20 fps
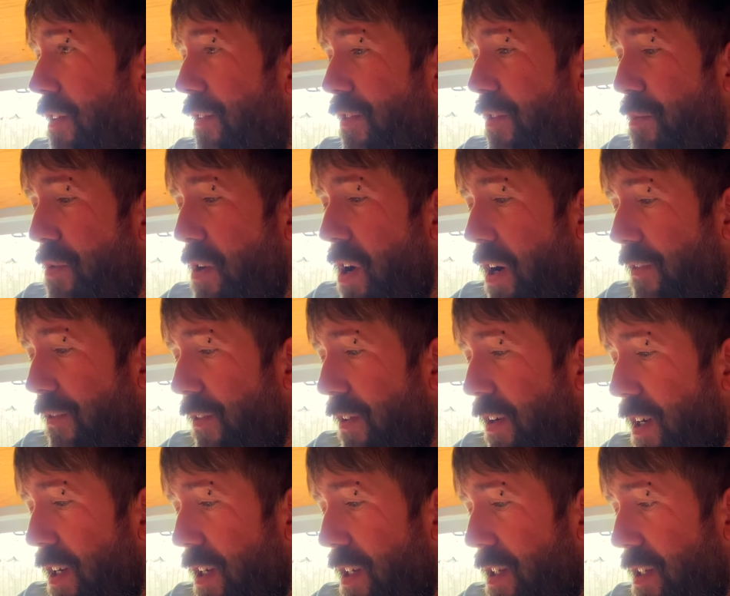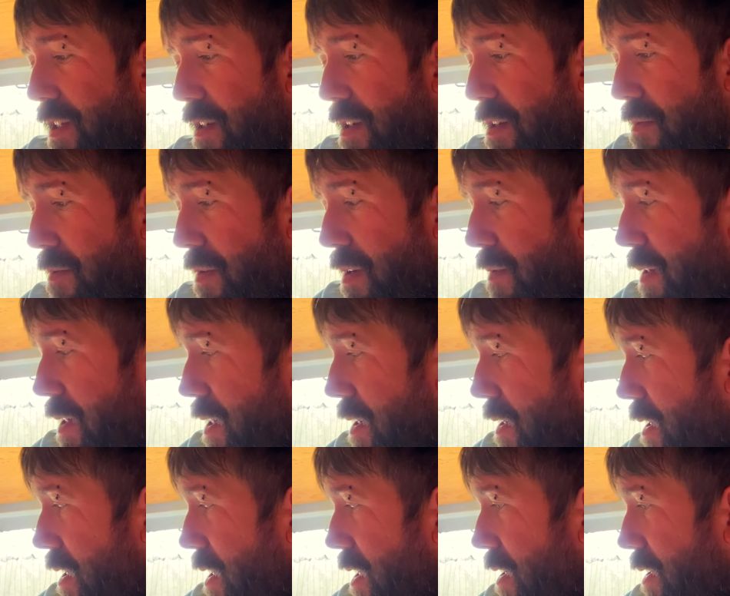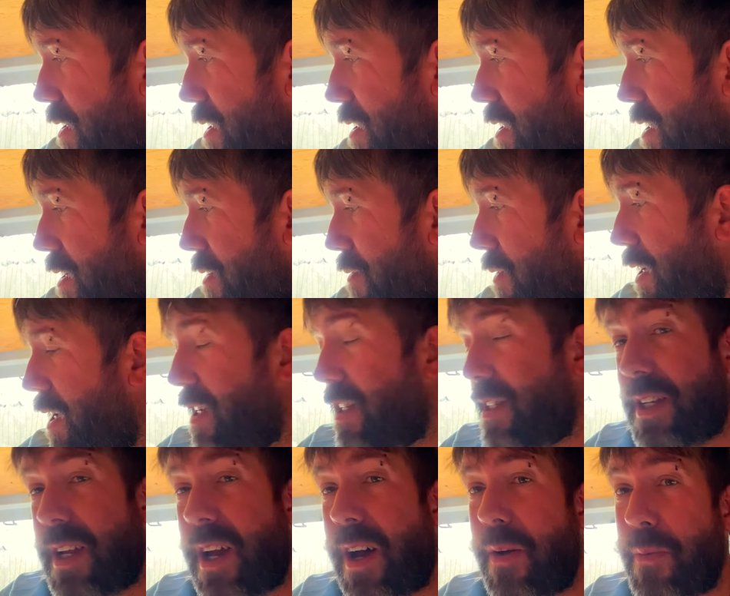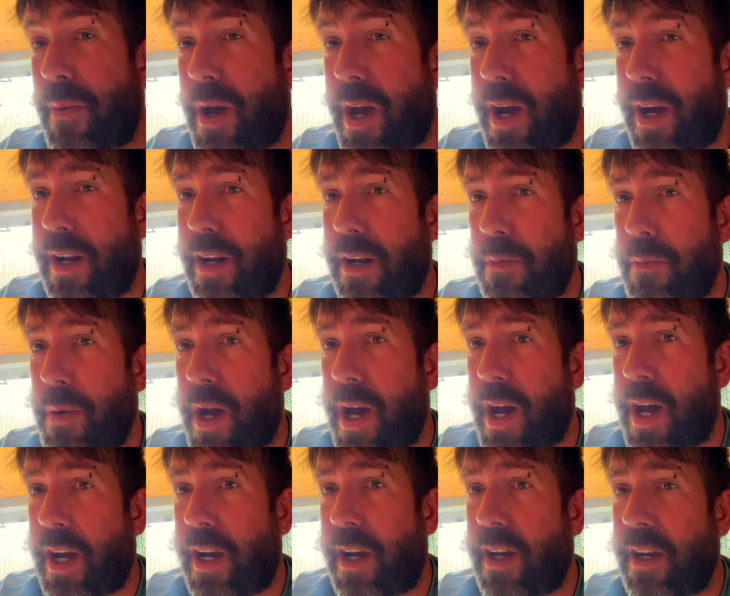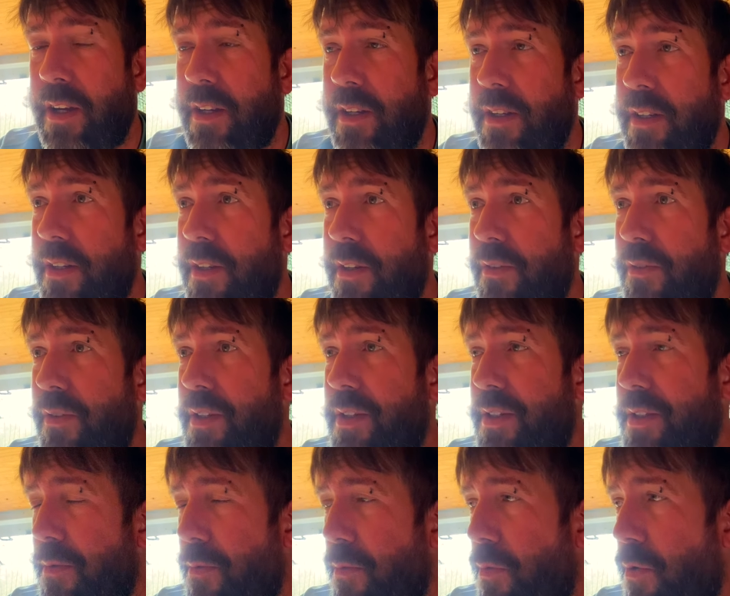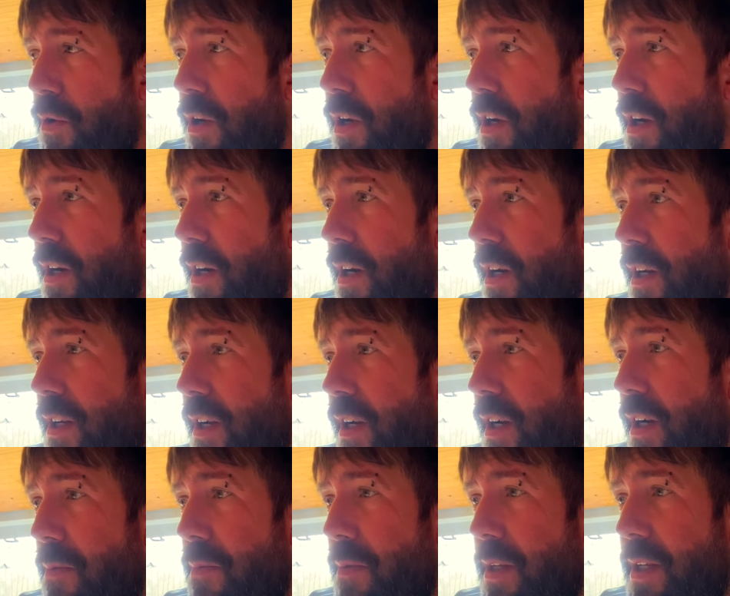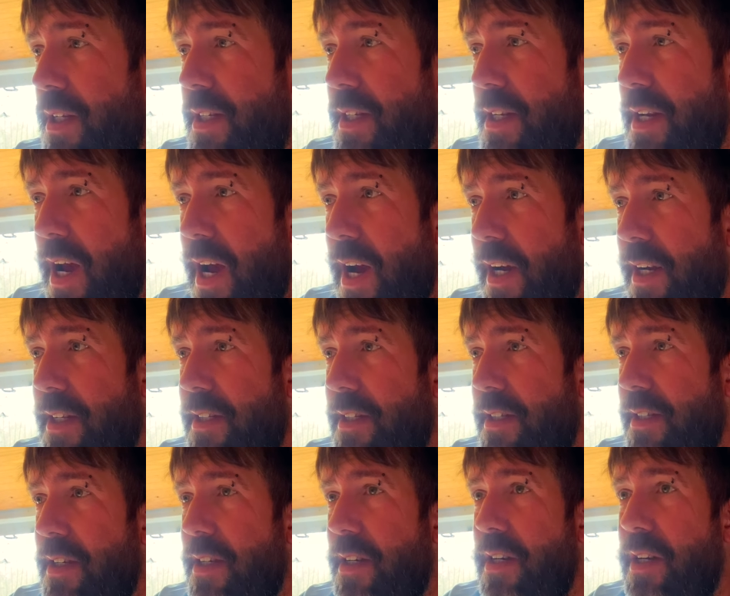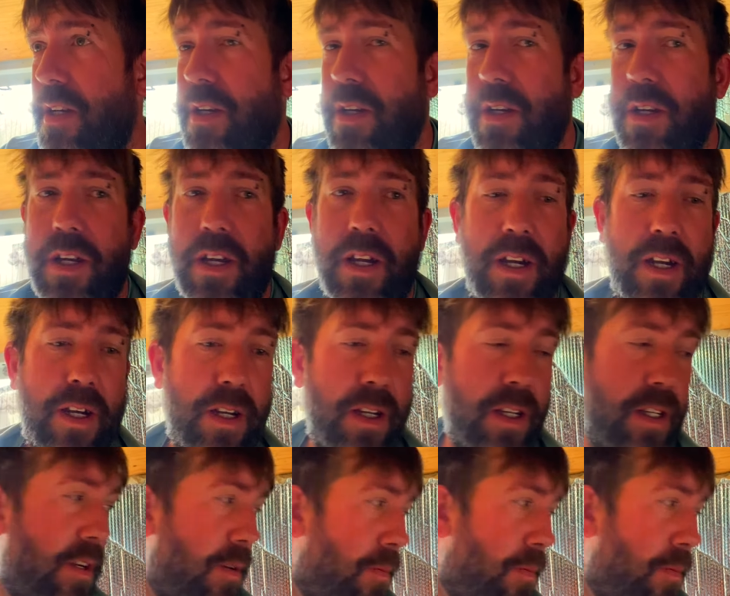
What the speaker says: for breakfast, maybe something else, and we're gonna start packing a bag with some water and a couple of snacks. Got